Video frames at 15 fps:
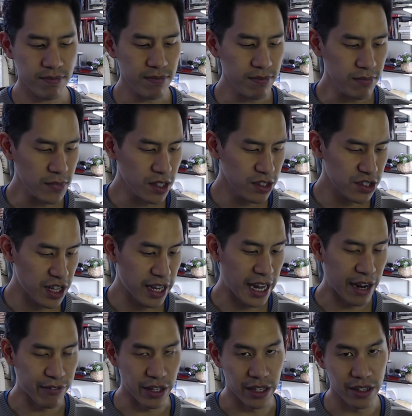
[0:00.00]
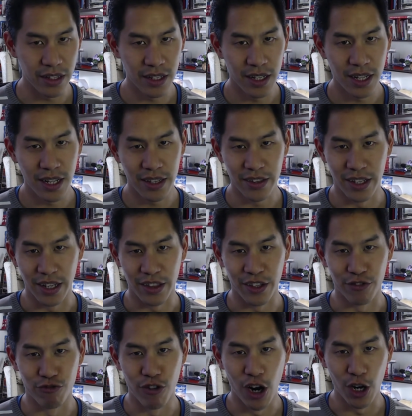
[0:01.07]
So there you have it. The
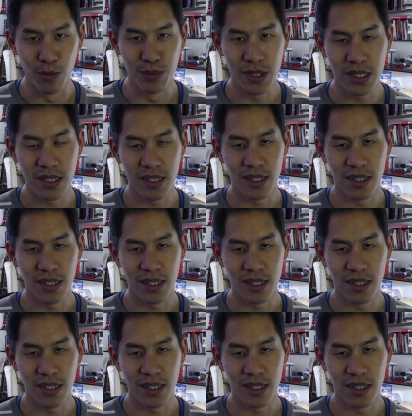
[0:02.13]
robes,